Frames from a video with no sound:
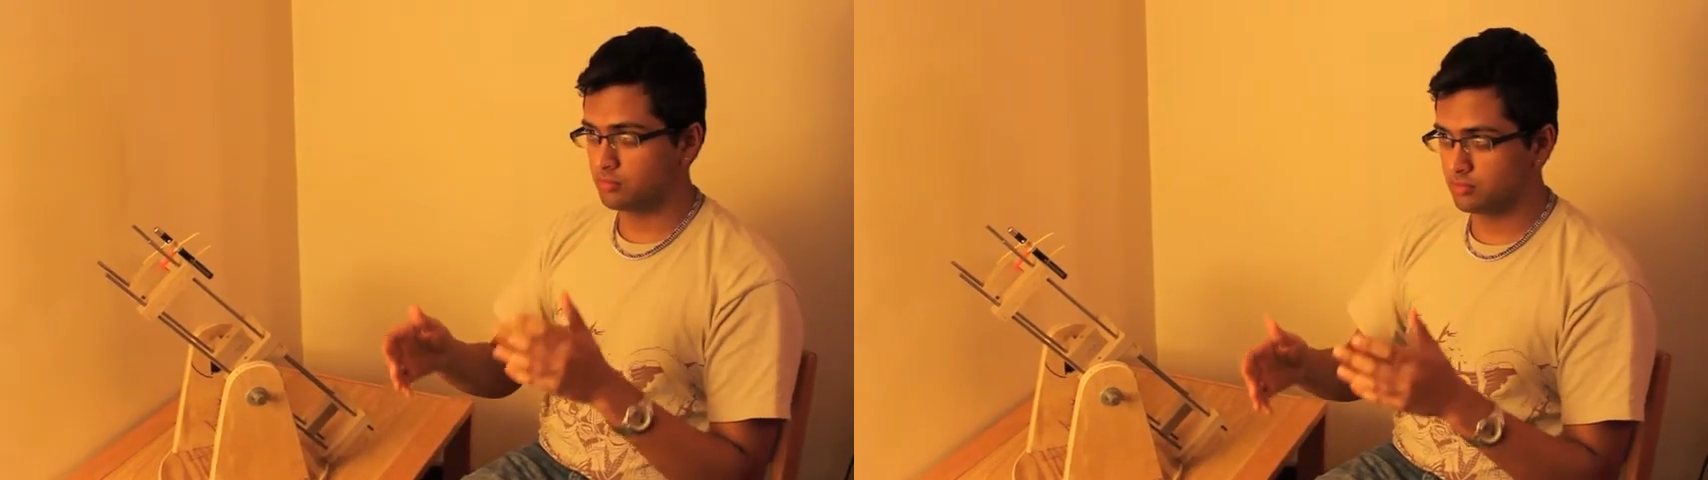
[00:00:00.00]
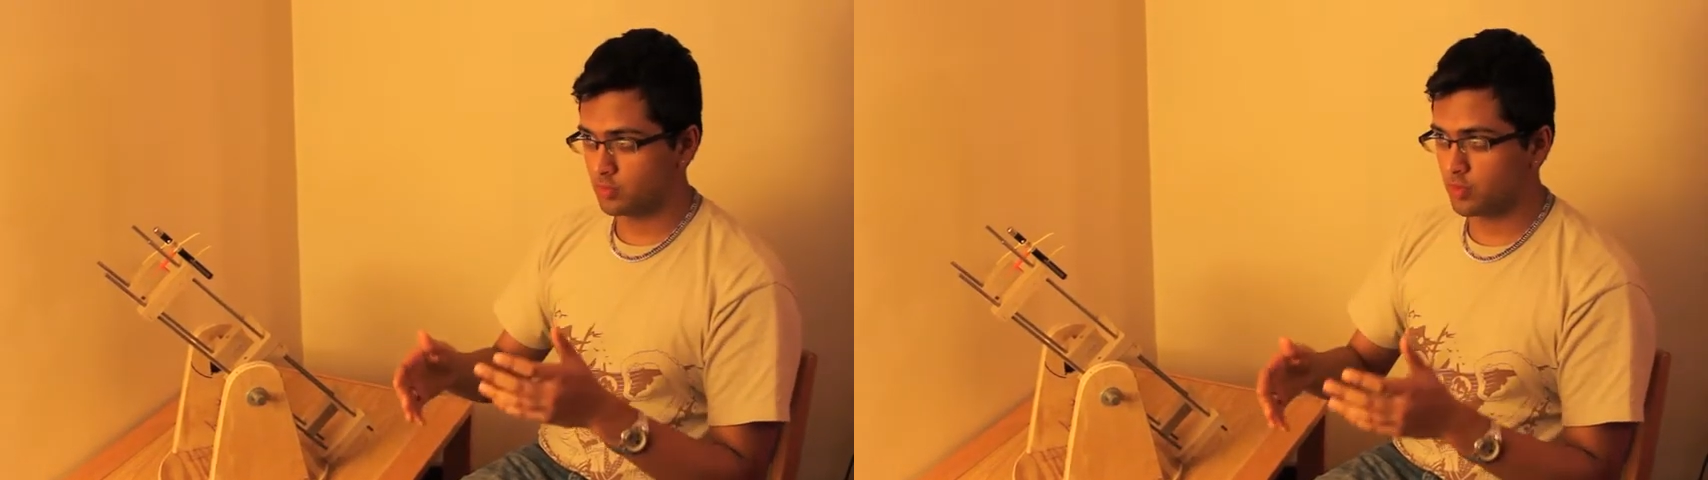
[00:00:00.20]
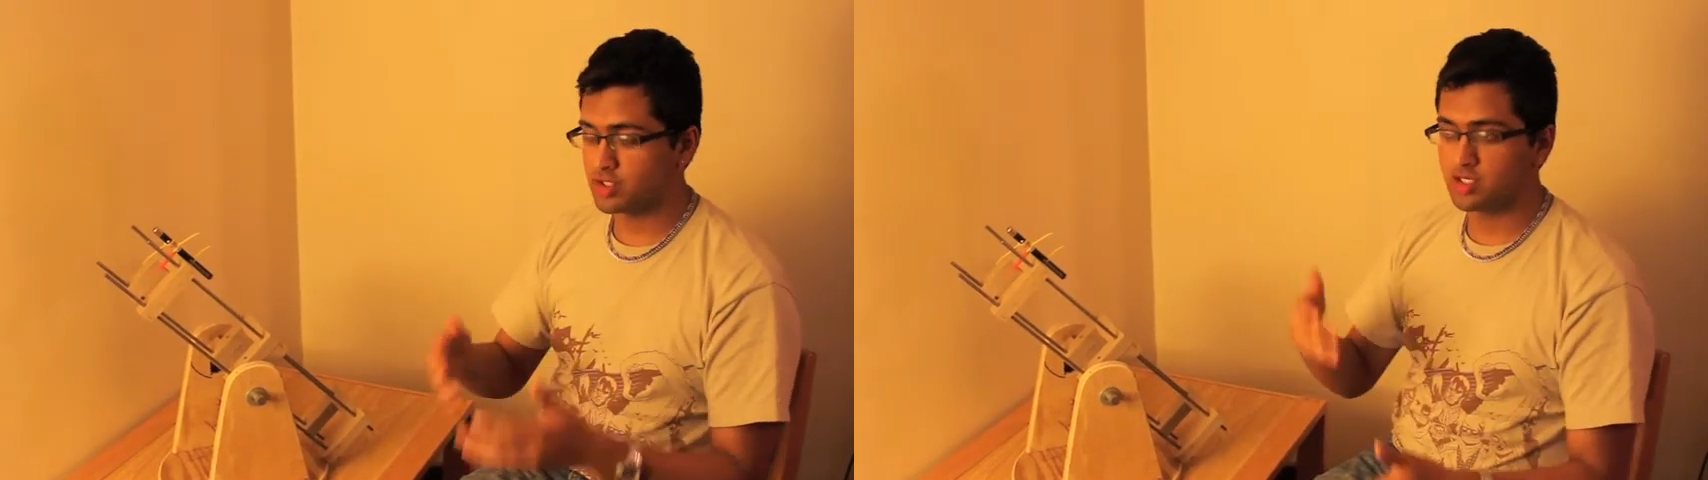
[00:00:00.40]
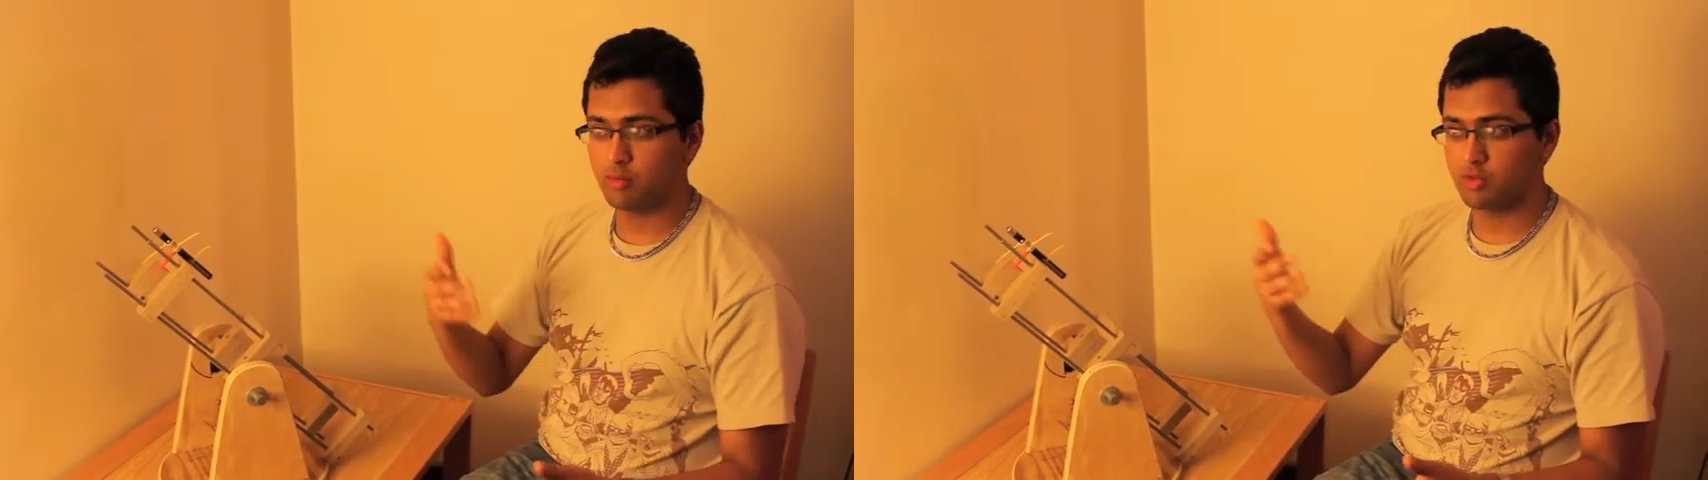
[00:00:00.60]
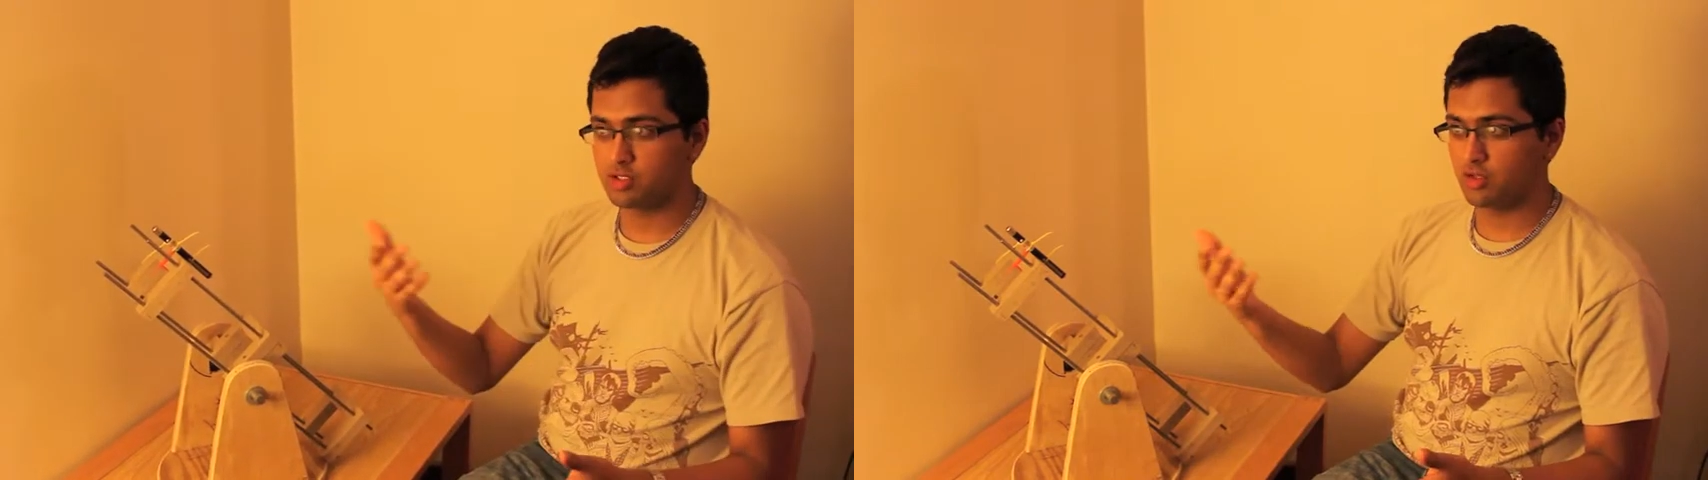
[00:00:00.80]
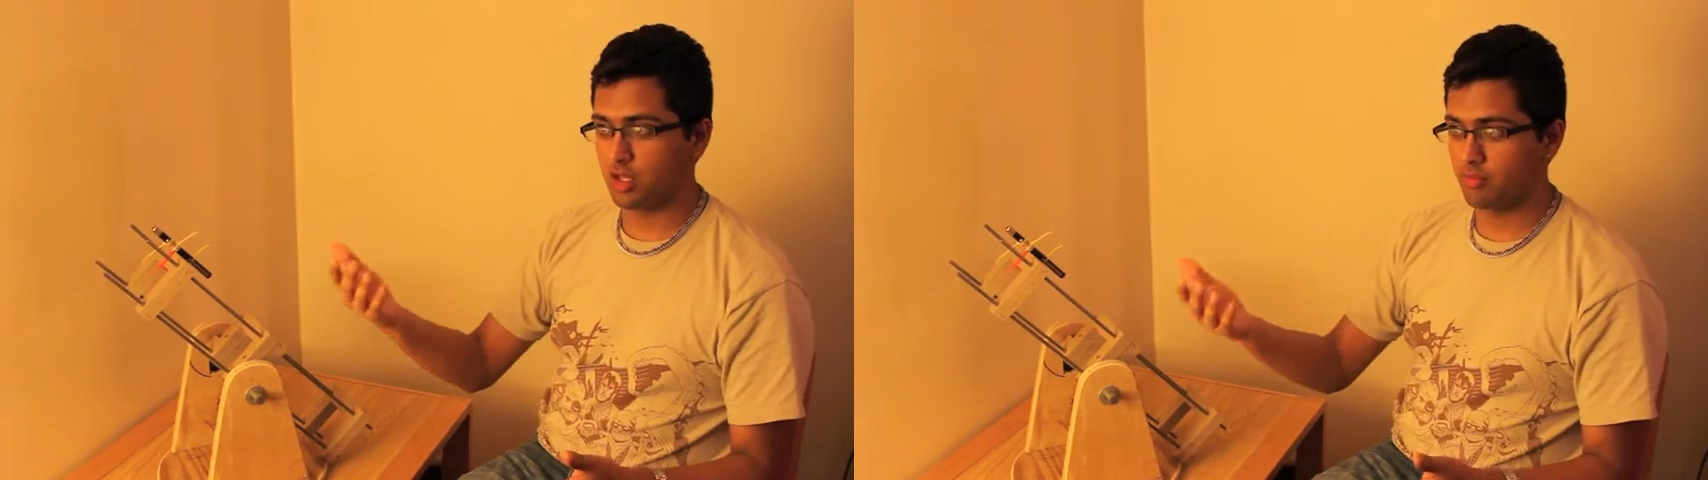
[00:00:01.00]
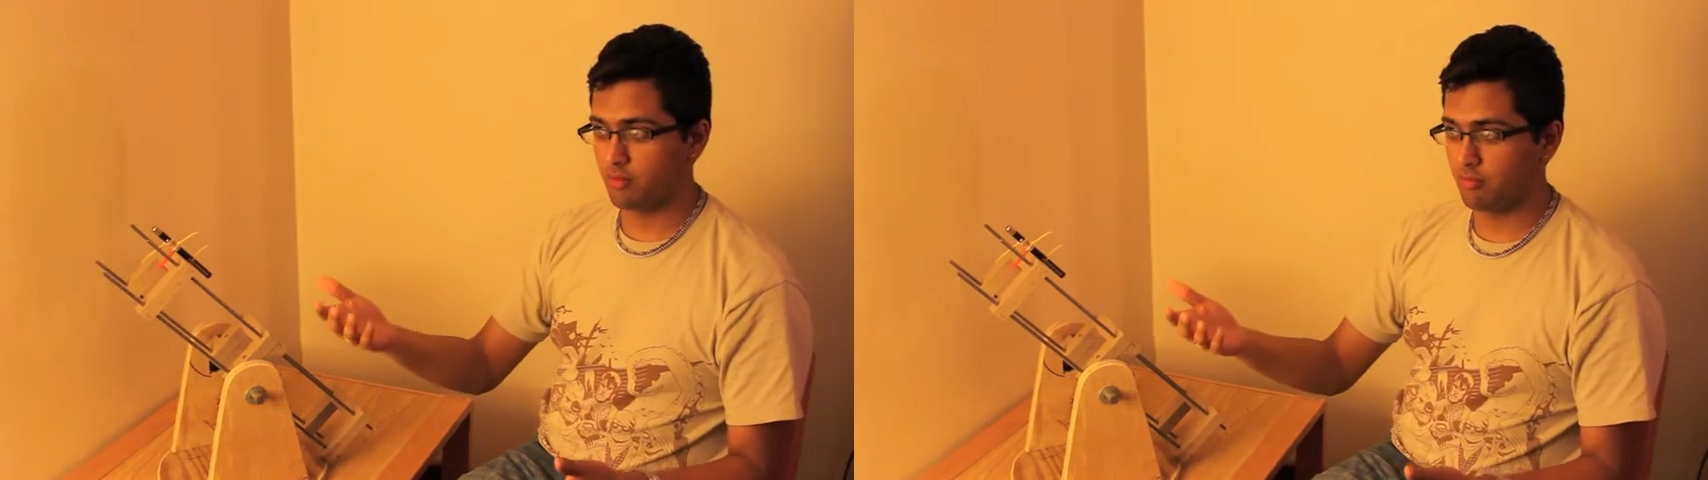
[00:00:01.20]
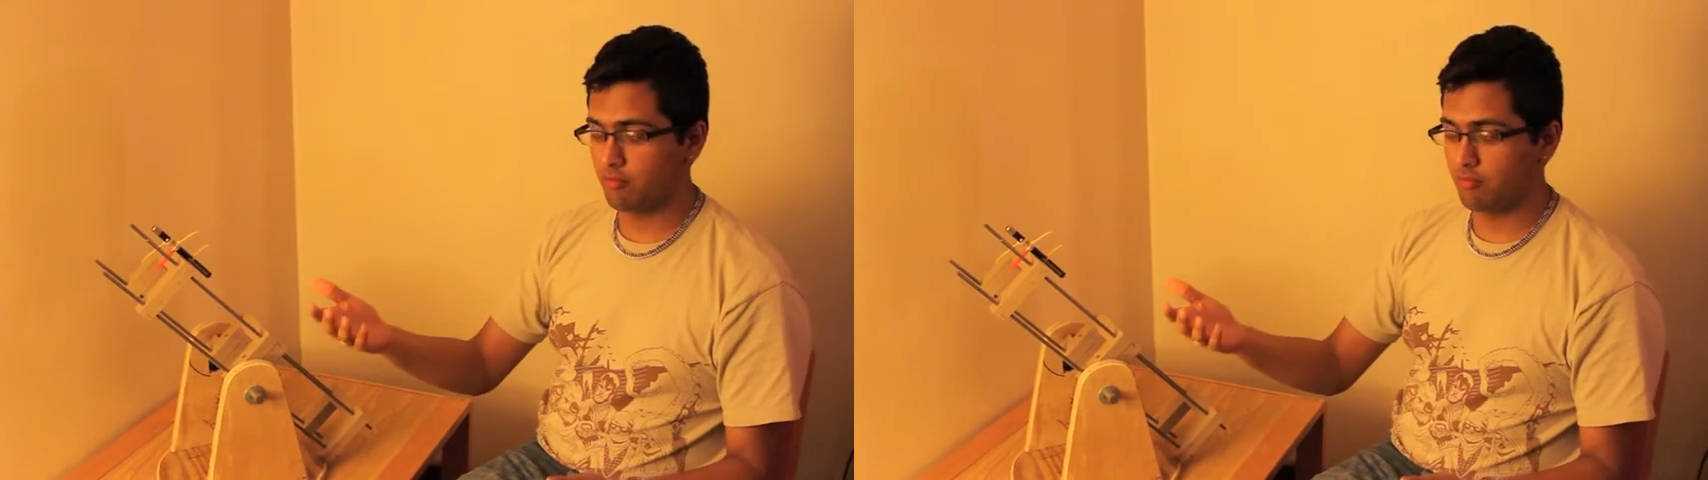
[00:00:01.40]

crunch numbers on the